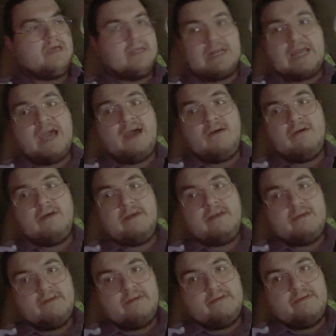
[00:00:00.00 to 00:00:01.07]
Now,
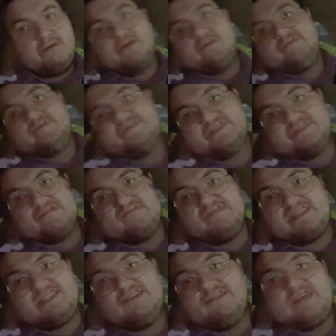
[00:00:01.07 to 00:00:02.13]
well, we, we
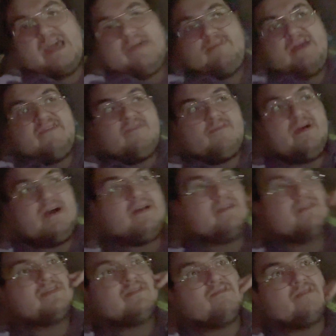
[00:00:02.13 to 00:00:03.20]
still can't pay for
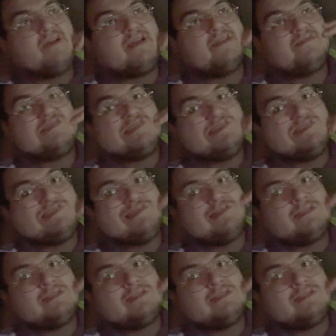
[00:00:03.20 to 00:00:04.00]
much, right? Mm.